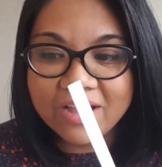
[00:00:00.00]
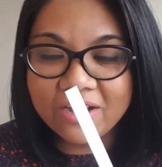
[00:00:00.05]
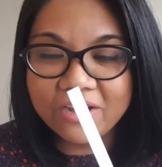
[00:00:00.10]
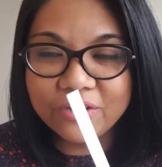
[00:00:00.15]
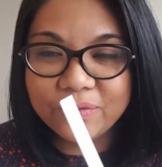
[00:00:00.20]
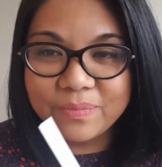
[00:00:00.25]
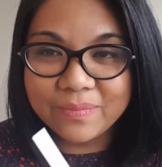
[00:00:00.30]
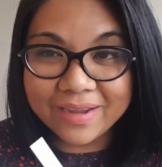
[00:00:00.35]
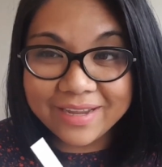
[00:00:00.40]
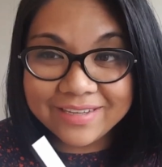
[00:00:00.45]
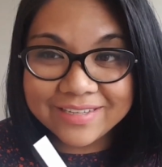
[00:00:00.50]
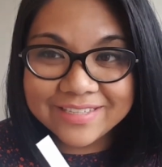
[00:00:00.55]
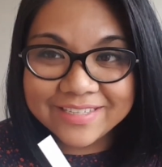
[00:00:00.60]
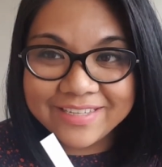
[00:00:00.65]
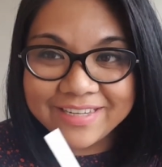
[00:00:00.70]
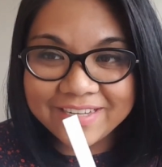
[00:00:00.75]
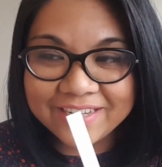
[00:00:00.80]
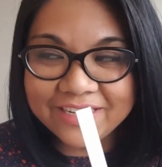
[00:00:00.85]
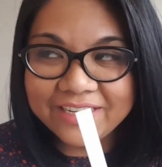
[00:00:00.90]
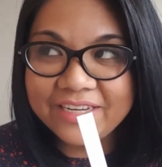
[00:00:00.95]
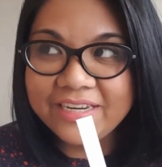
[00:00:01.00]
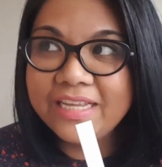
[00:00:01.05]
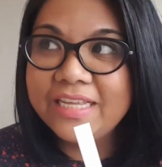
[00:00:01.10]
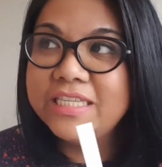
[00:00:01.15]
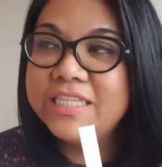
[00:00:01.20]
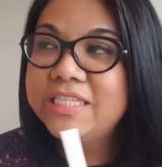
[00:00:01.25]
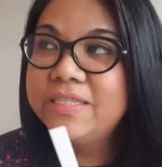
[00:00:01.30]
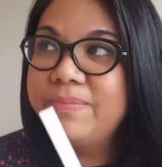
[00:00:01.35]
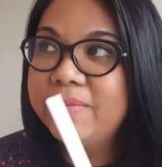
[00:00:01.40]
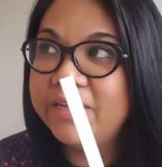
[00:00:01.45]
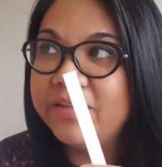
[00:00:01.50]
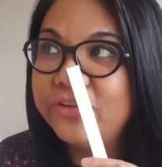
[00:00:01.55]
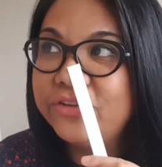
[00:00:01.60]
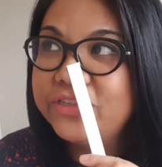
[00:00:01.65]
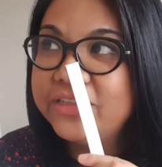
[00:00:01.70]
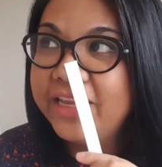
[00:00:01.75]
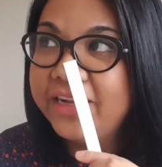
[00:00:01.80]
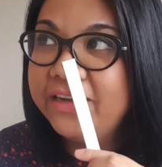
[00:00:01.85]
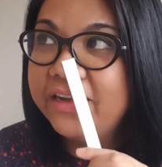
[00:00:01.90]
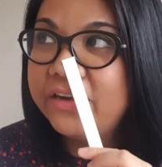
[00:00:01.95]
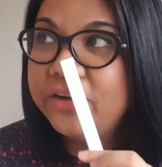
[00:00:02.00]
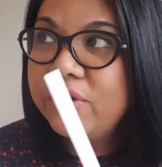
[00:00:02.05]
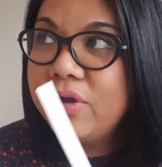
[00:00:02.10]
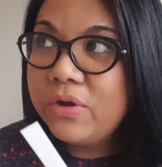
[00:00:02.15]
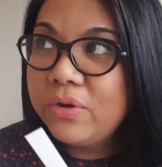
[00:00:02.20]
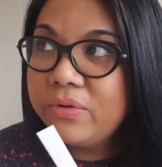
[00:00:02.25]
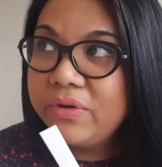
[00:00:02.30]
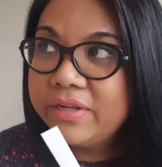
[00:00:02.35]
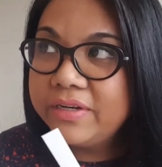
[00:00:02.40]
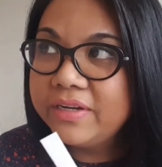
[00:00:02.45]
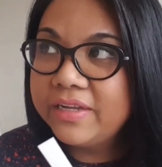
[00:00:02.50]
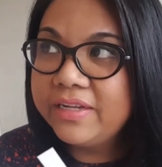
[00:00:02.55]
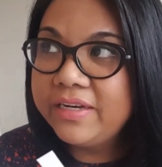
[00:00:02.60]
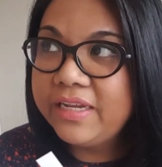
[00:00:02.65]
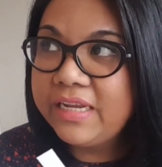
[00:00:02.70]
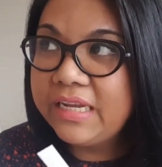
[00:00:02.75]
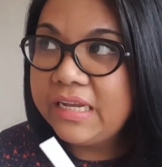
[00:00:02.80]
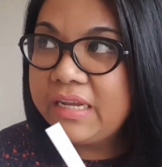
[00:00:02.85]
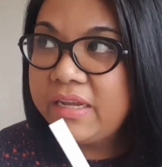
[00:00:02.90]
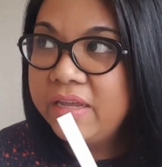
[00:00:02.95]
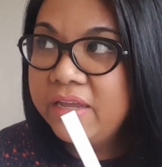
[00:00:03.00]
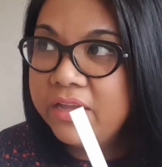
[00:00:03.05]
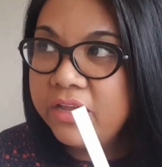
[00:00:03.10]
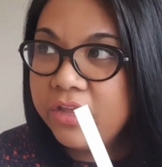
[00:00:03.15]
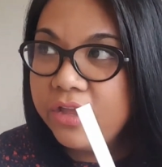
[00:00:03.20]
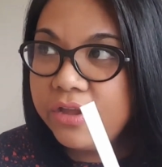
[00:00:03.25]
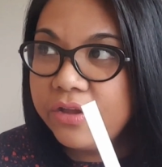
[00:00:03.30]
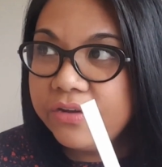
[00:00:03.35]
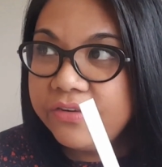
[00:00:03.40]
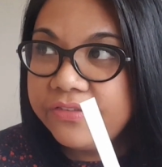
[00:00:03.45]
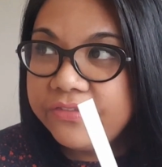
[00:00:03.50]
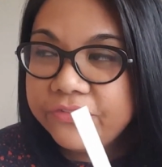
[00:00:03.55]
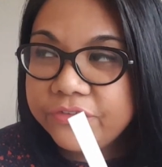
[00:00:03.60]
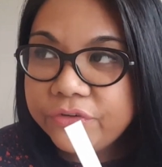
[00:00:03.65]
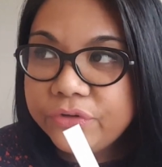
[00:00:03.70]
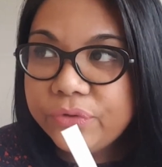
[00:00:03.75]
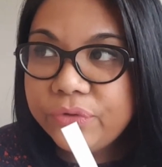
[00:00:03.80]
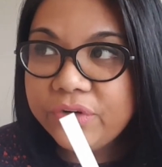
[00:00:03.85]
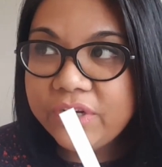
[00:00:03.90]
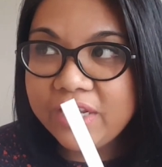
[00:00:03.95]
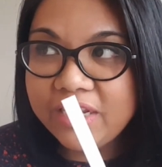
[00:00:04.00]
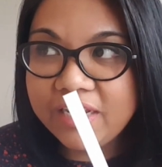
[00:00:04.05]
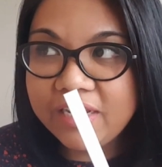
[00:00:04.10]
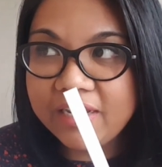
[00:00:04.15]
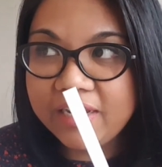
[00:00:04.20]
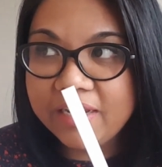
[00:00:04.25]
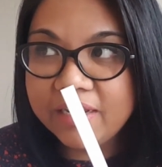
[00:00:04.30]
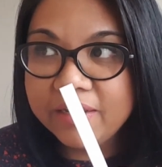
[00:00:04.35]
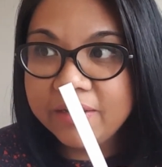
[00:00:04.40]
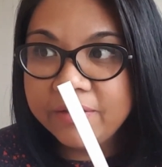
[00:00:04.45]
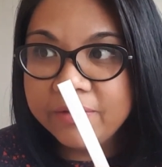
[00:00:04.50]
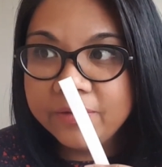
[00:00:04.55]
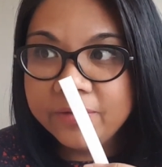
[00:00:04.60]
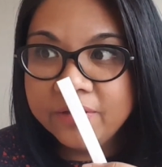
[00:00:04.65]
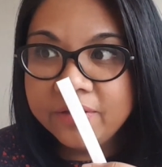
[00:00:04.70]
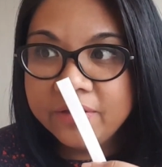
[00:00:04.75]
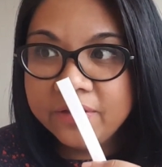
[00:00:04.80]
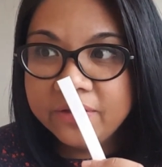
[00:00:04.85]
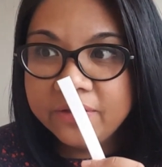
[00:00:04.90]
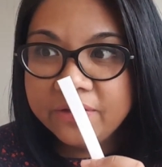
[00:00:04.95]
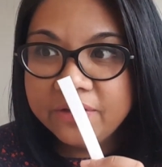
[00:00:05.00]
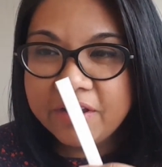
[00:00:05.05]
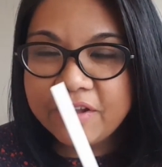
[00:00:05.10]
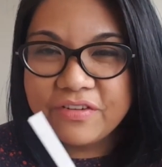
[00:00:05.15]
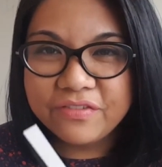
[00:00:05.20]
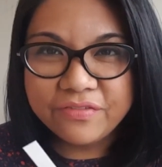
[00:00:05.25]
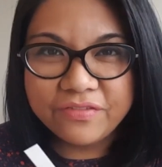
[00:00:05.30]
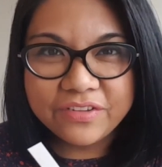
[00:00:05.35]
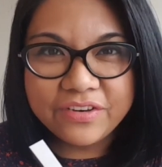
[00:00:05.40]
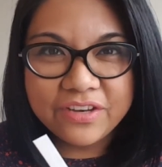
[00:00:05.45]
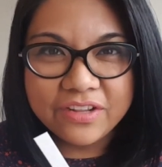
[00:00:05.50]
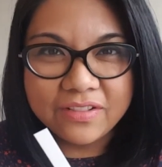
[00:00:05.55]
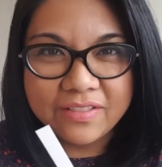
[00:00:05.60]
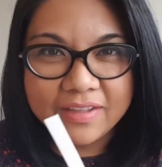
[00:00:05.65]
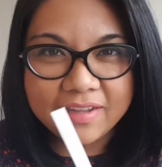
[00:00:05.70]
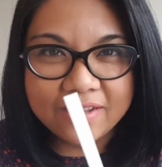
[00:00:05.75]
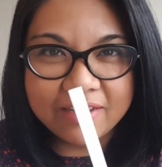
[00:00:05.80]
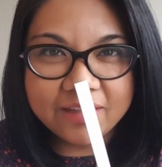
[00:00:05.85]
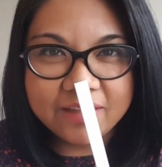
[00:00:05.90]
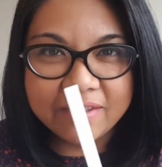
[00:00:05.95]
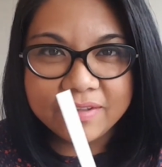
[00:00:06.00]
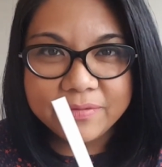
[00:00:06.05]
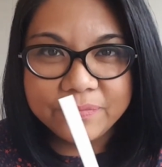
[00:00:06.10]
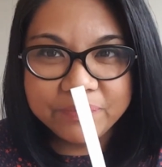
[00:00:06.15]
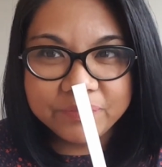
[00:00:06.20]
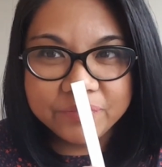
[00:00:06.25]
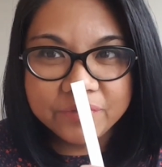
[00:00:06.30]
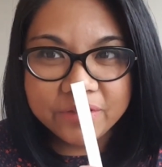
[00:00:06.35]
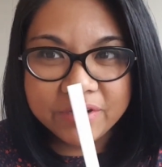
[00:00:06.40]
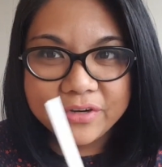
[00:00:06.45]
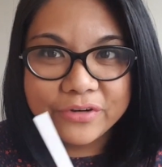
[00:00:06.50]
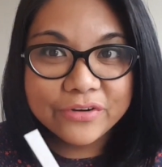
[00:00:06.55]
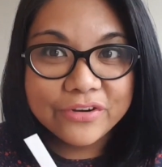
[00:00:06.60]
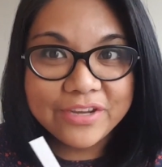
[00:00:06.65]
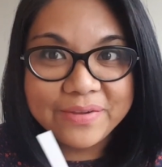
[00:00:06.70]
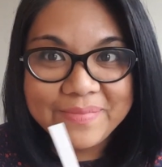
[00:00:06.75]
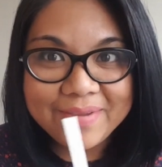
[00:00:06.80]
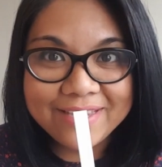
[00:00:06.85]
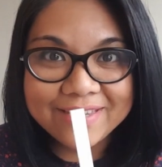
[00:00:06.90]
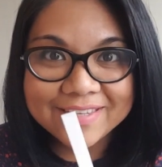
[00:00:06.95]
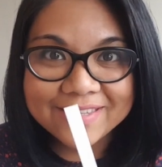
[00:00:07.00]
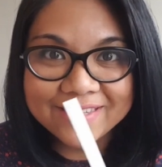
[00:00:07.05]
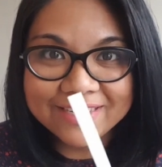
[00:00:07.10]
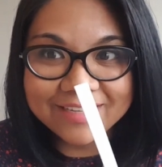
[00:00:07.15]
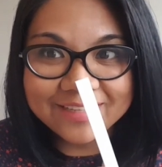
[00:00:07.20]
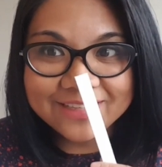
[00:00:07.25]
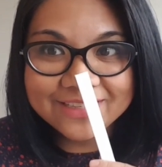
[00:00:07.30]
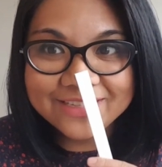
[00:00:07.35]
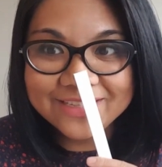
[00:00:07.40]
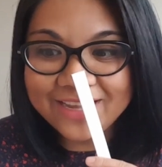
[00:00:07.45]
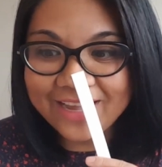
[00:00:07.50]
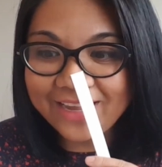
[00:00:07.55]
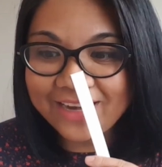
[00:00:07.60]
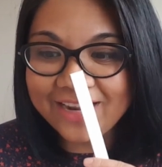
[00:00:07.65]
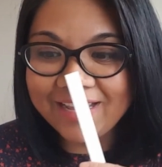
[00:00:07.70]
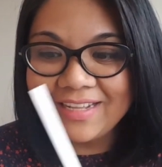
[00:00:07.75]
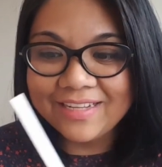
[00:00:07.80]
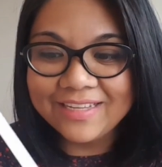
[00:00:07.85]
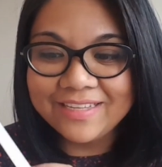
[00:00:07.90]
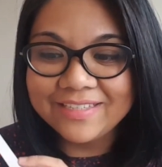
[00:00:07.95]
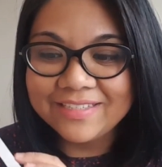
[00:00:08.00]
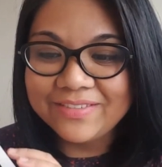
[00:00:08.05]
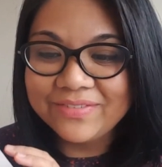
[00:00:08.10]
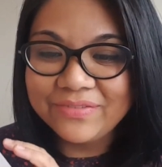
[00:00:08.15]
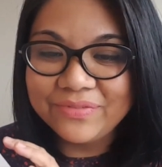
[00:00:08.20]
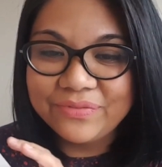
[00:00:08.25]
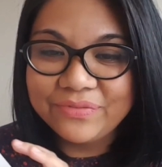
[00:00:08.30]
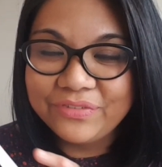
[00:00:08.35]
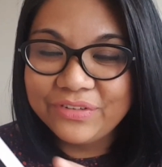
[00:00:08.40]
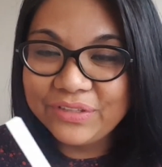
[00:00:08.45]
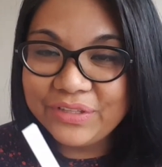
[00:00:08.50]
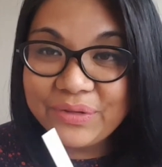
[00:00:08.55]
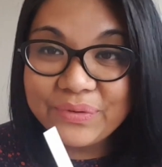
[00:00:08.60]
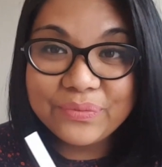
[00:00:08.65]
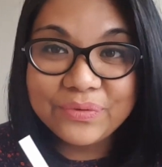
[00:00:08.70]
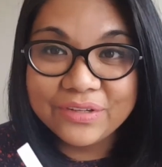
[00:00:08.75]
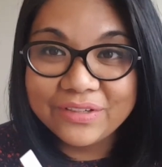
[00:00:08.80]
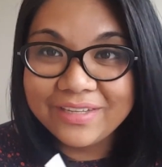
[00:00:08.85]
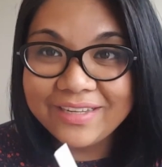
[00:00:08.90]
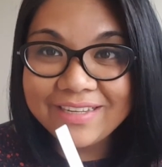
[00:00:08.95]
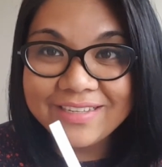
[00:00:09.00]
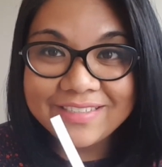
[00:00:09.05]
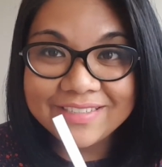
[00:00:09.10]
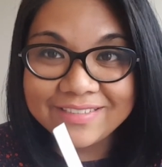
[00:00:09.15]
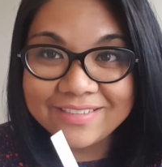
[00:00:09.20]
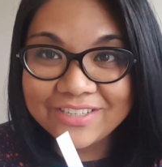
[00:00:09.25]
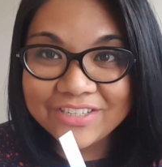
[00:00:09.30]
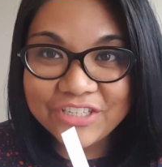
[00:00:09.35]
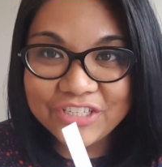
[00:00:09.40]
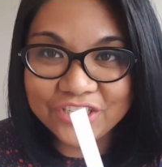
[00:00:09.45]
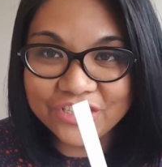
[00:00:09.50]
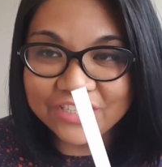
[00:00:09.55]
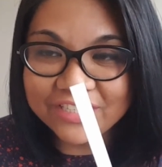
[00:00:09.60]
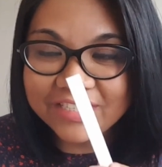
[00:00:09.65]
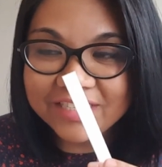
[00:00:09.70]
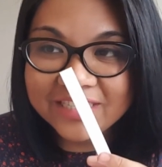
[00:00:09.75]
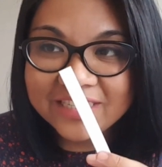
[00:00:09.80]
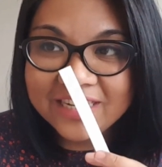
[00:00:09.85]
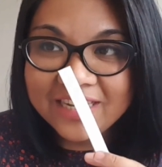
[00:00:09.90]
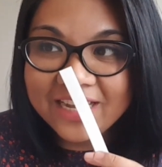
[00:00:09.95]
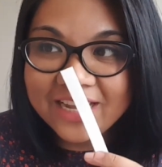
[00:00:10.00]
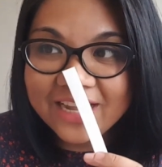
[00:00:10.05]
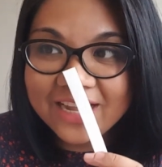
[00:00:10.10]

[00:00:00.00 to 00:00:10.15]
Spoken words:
On my skin, it smells like a coconutty, fruity, vanilla, creamy scent, and it is really delicious.